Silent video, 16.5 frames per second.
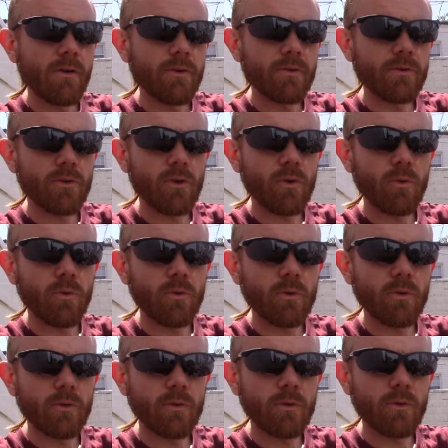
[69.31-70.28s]
So,
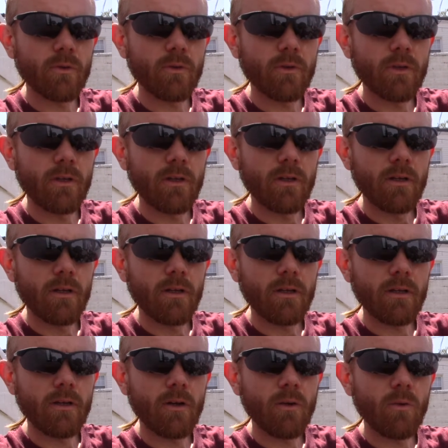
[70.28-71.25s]

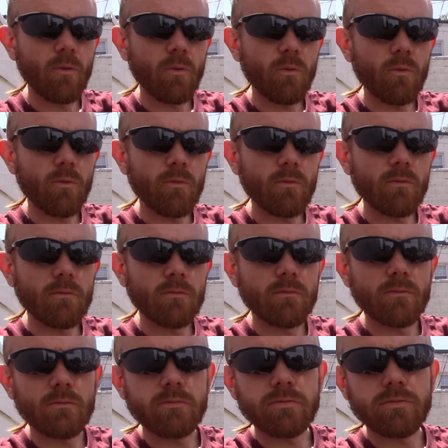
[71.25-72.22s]
you know,
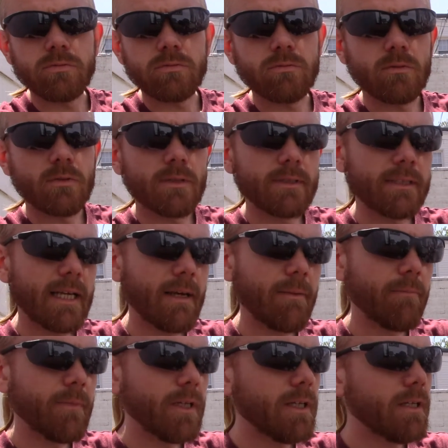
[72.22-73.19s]
what does that
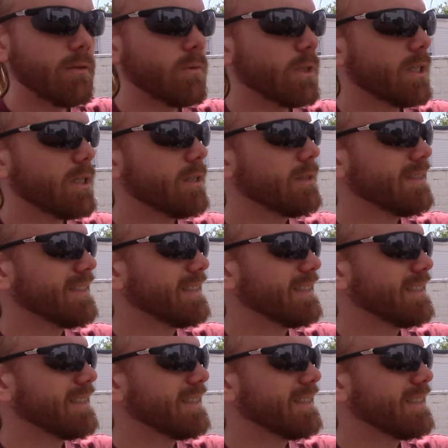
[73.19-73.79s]
mean? Well,